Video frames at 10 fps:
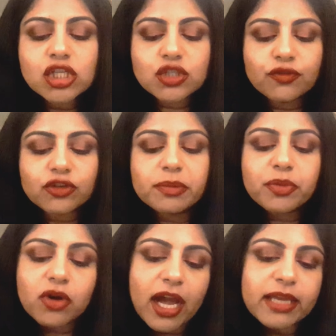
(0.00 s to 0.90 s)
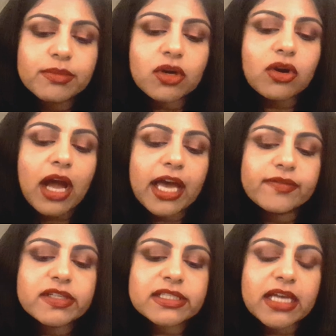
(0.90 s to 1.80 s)
So for a primer, I
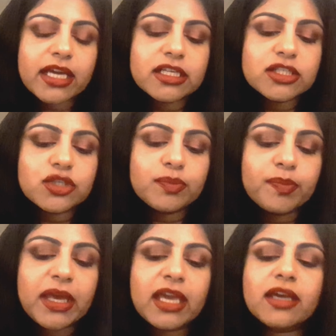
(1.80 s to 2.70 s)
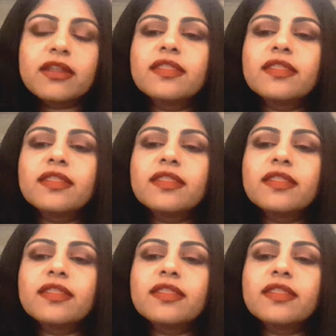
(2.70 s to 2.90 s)
have decided to pick